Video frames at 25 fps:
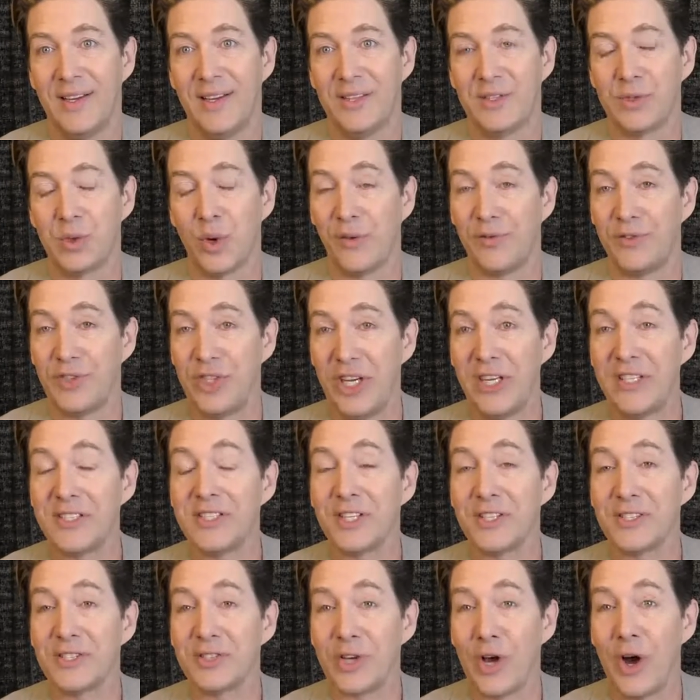So if
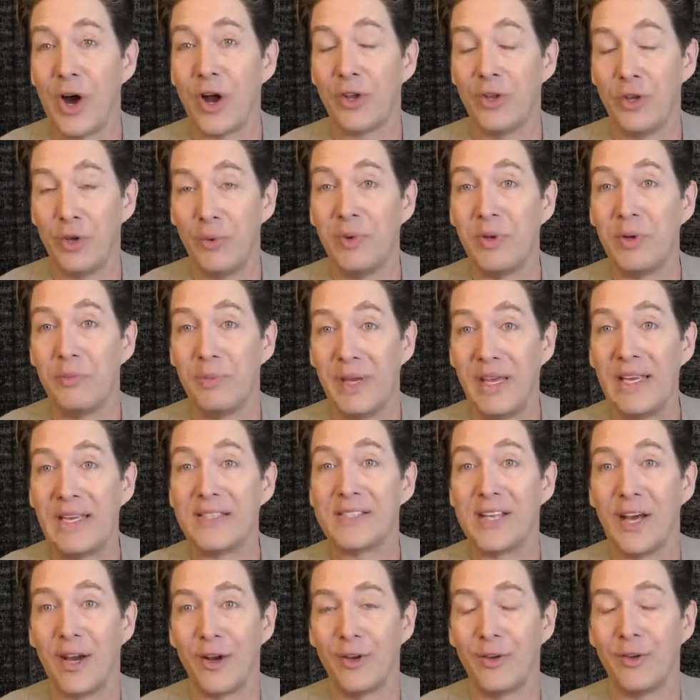Jesus taught human
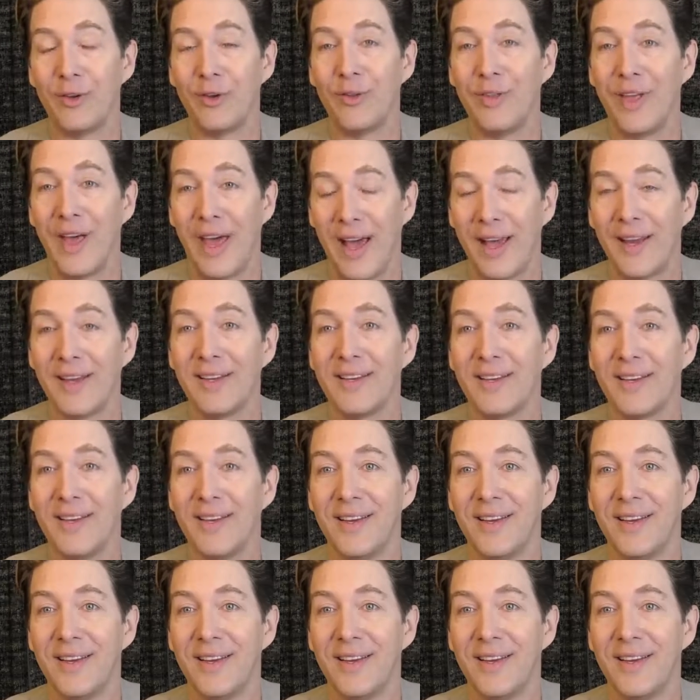beings how to do that,